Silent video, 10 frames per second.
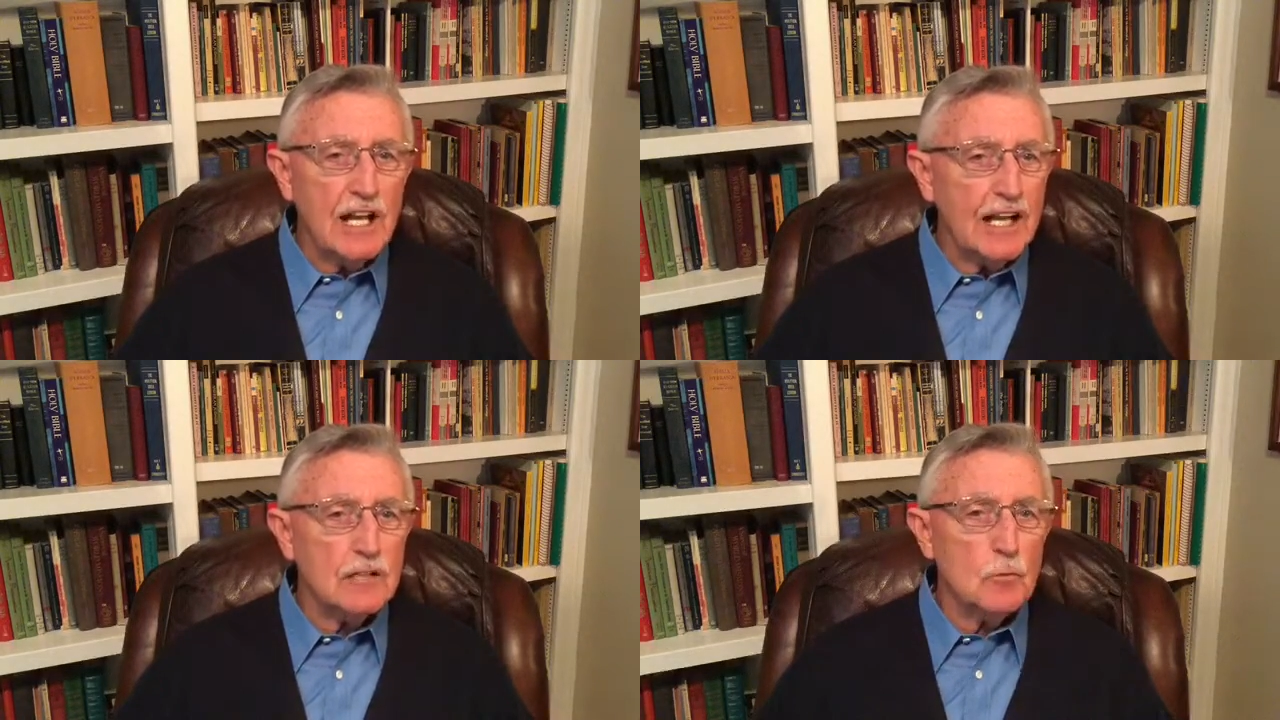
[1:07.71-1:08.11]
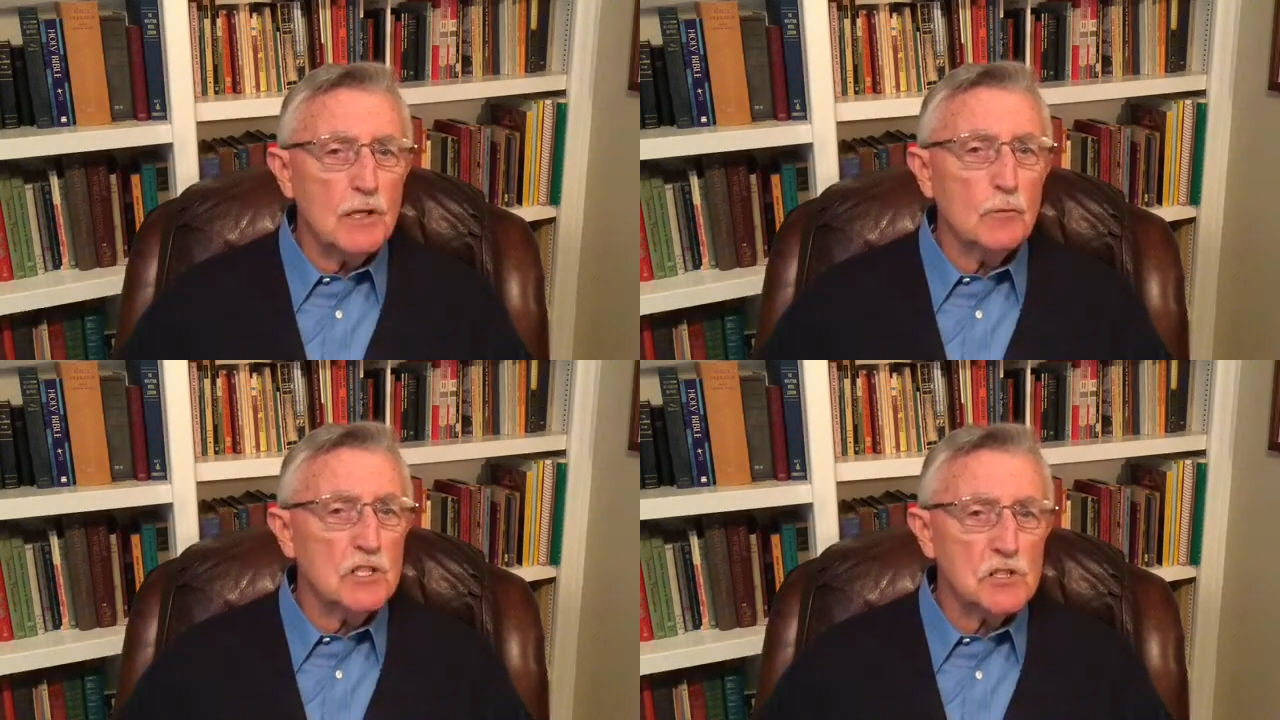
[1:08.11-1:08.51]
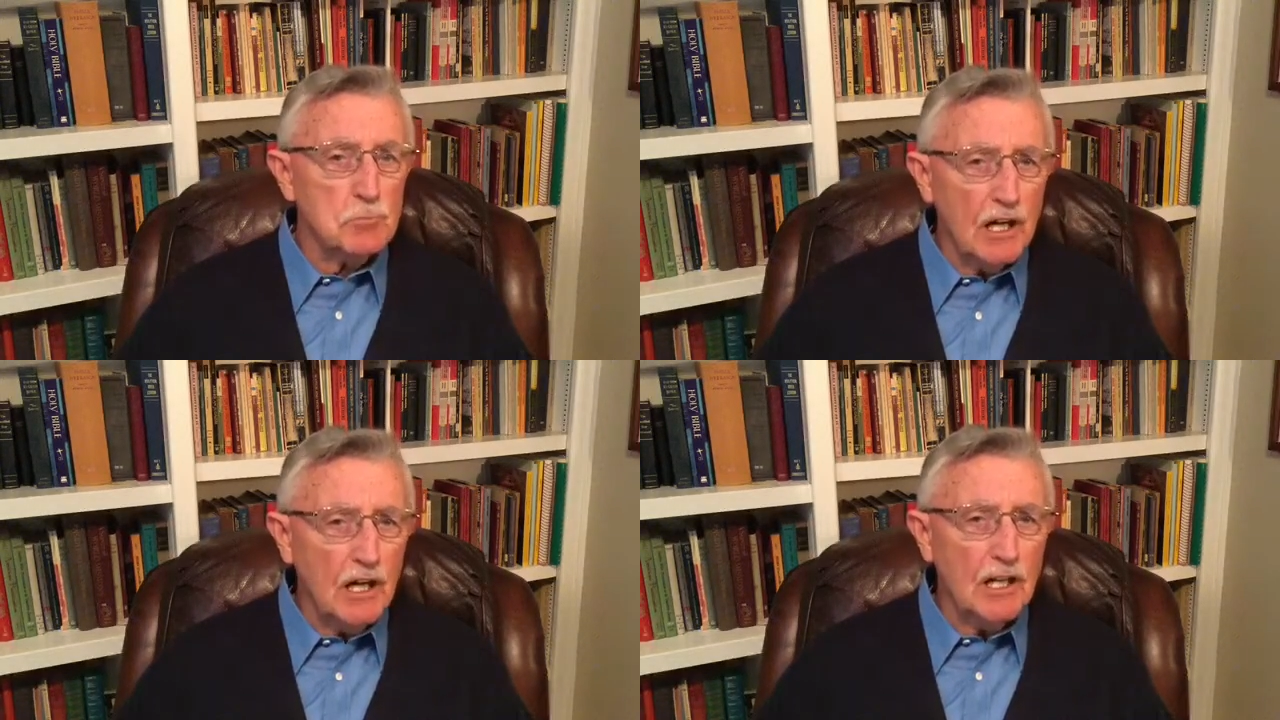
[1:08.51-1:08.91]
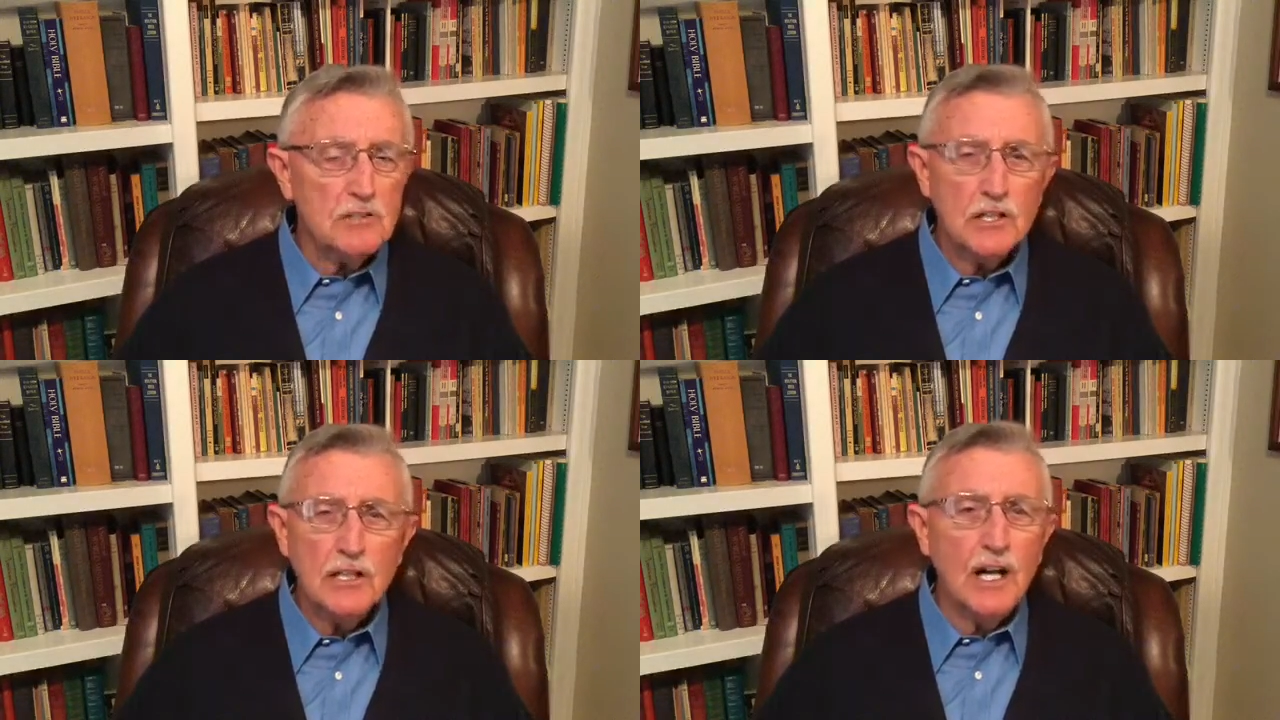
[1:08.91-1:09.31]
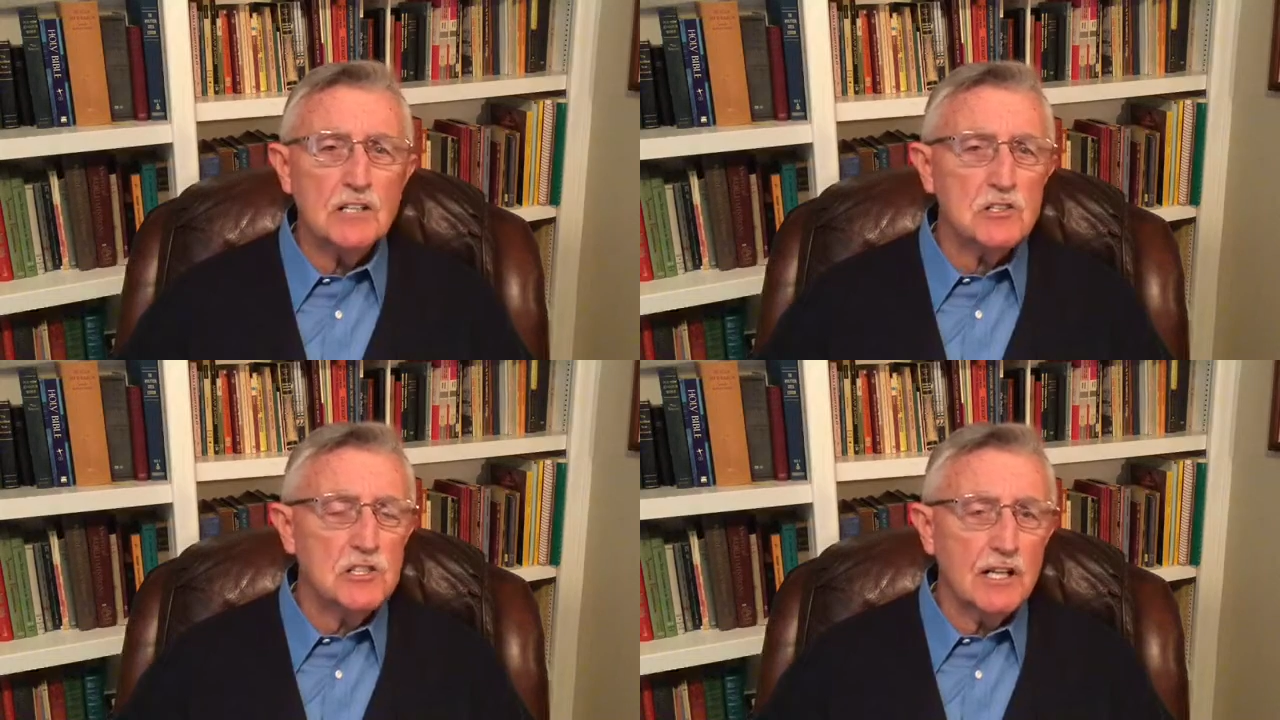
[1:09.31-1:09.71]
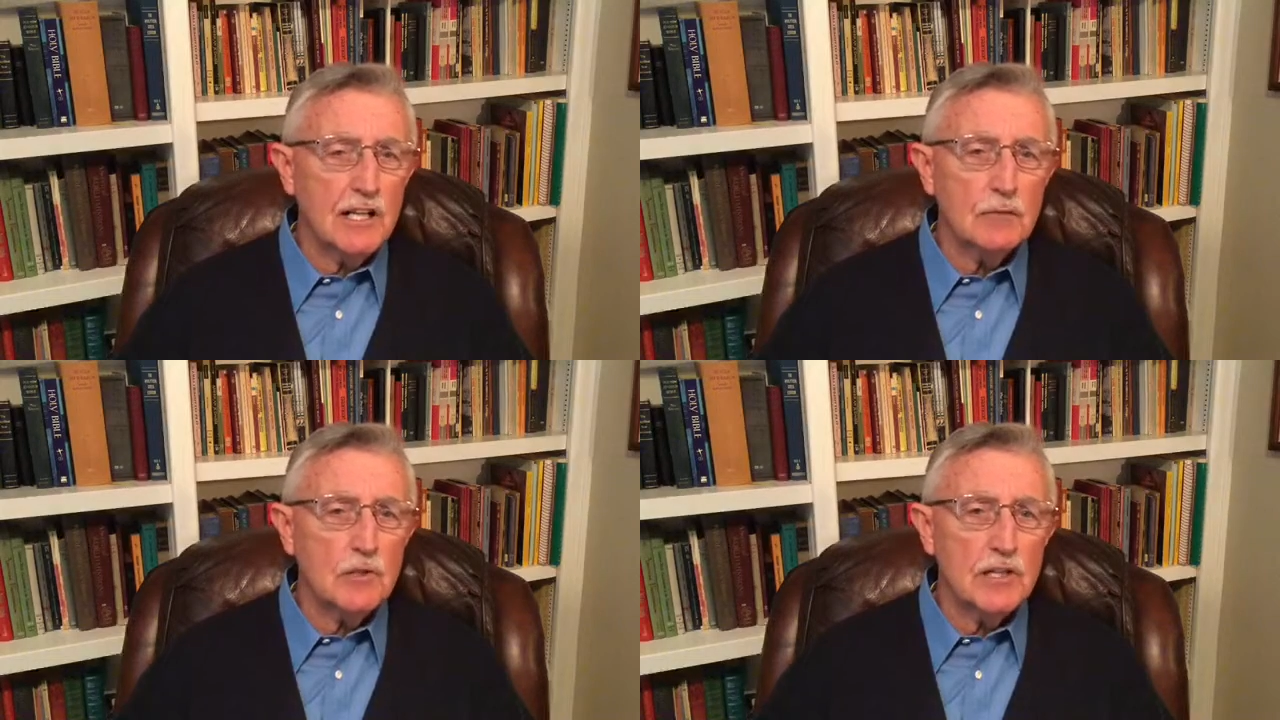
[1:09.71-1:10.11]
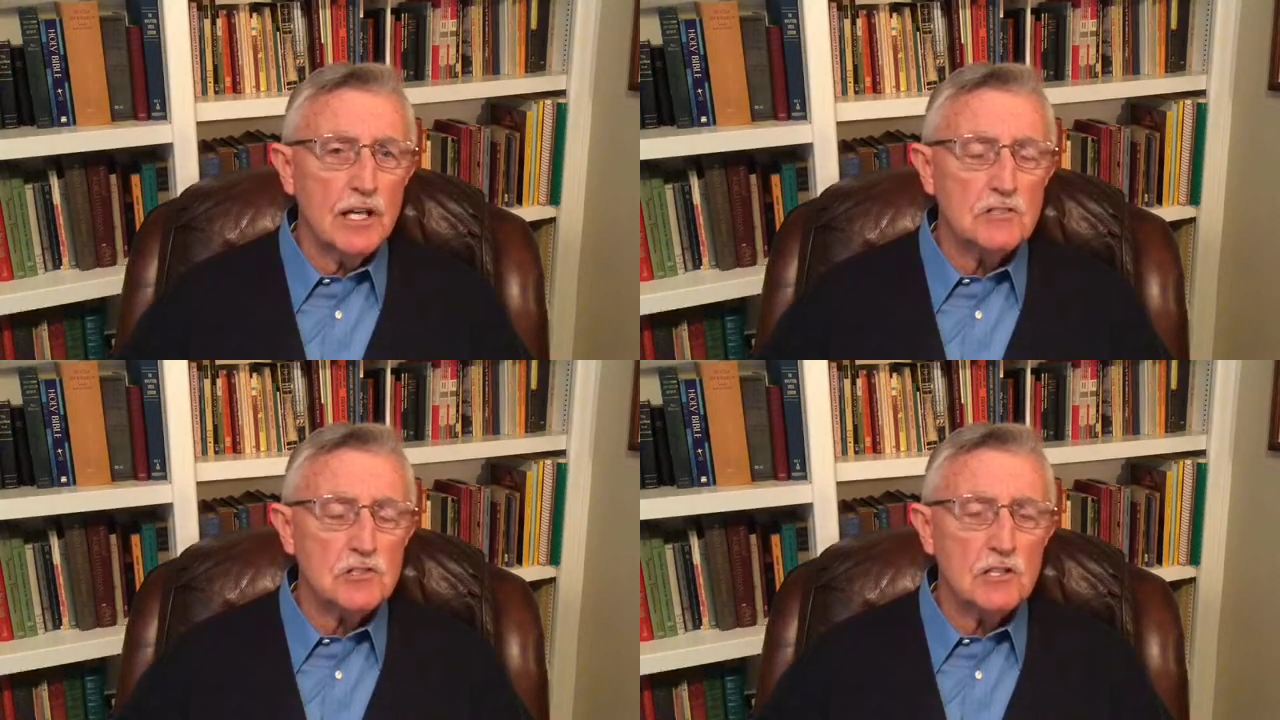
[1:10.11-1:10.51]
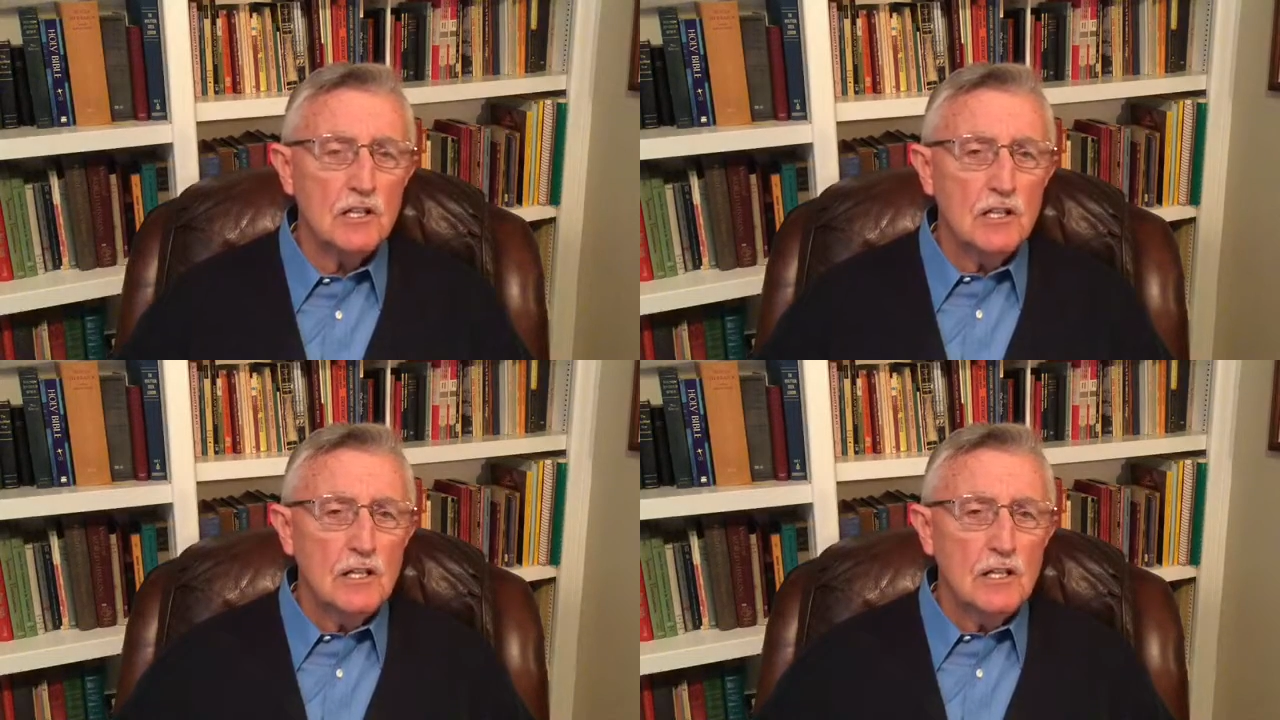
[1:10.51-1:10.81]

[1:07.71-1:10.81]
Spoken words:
How do we respond to God's dealing with us?